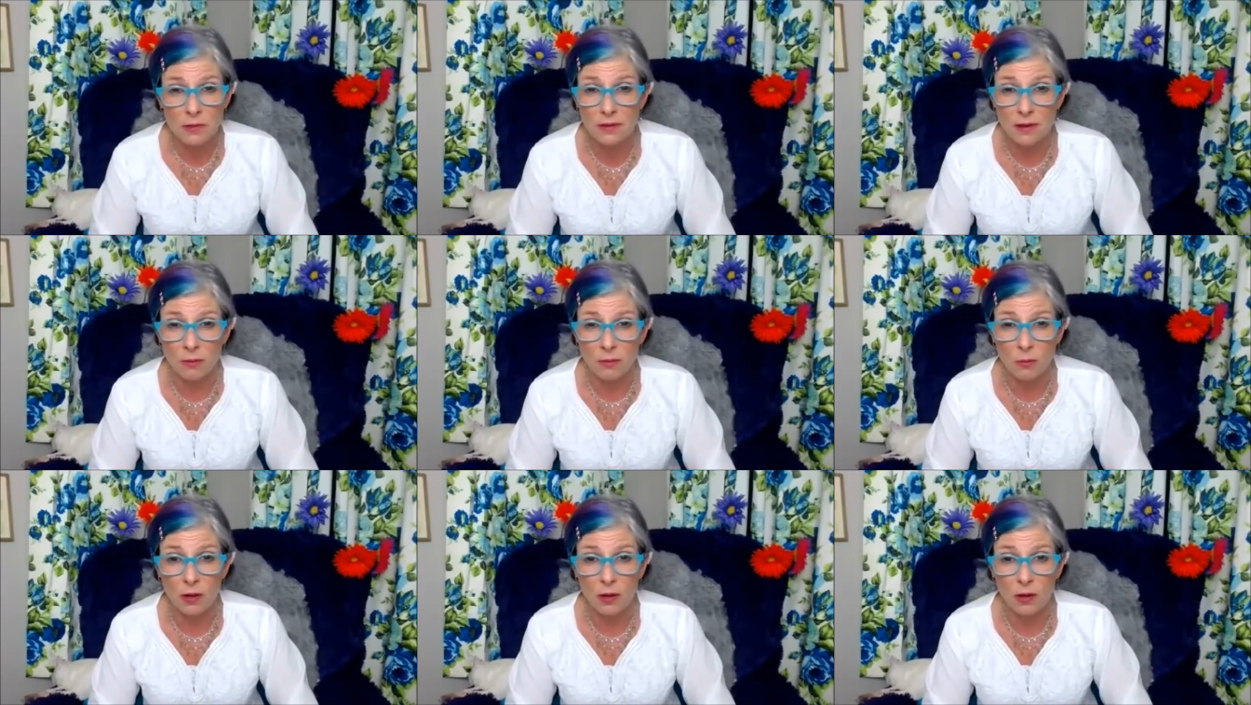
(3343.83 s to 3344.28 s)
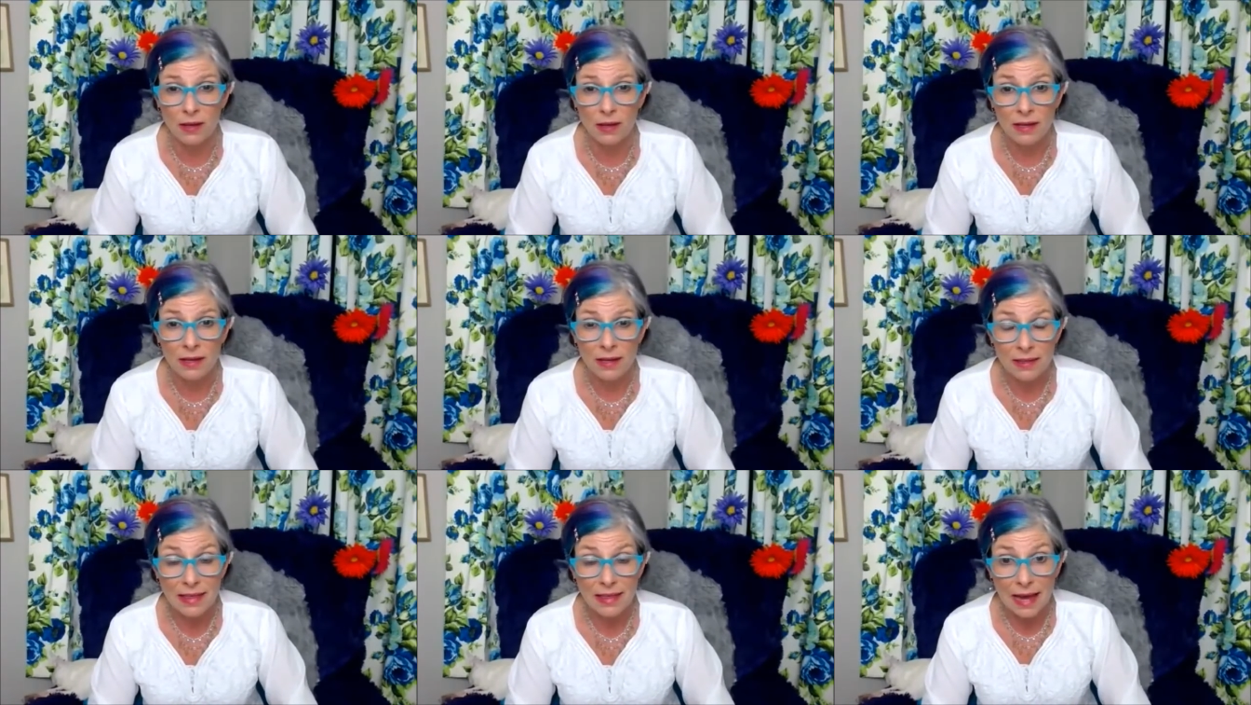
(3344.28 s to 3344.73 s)
someone,
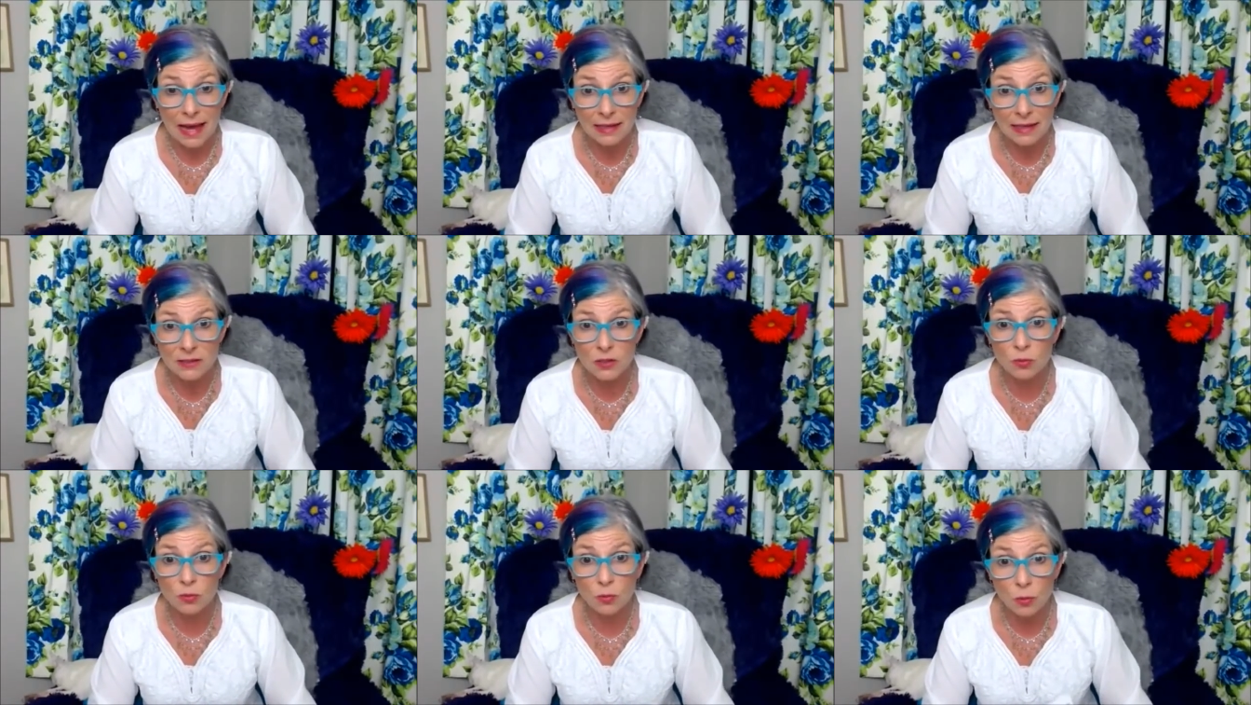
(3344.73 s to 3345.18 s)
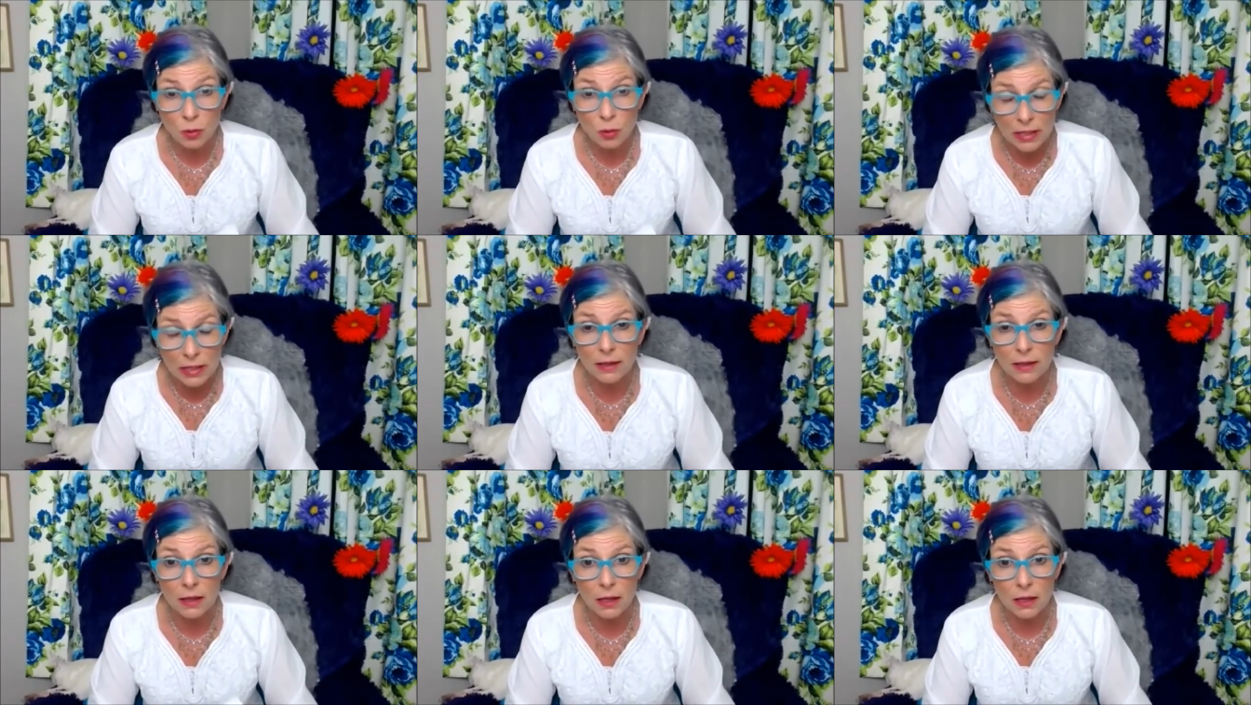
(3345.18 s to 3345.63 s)
that's
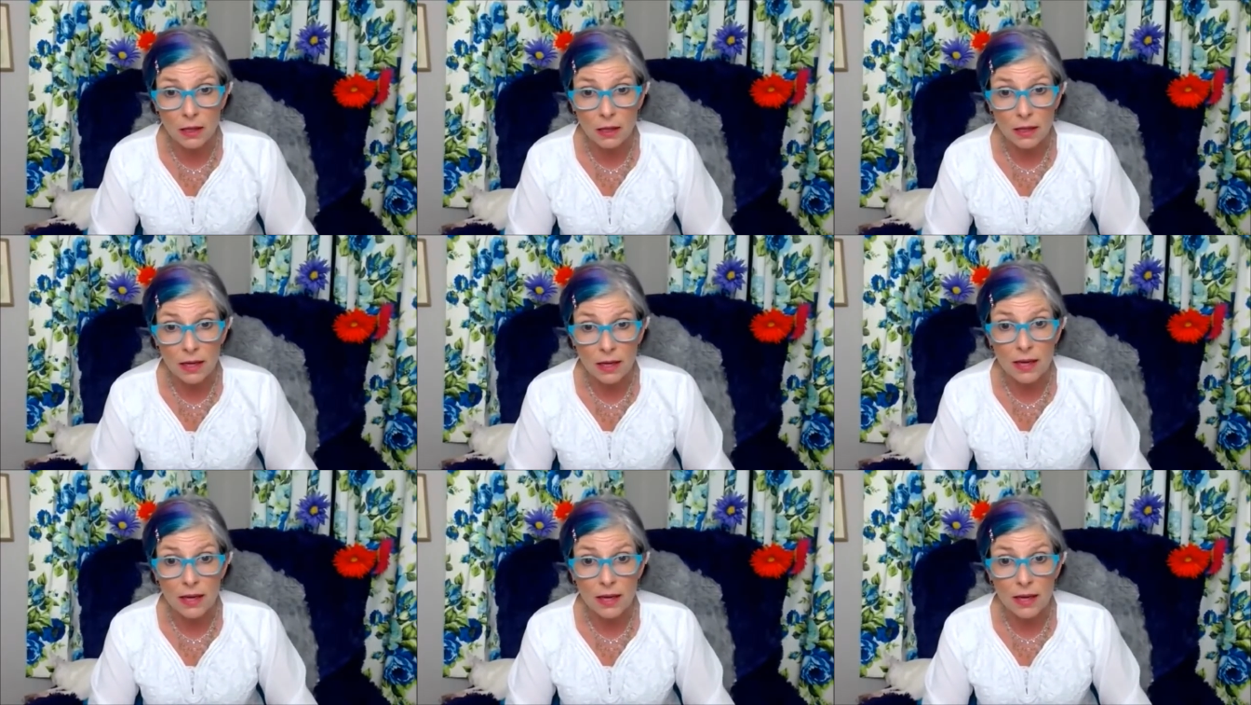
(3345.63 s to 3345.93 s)
real.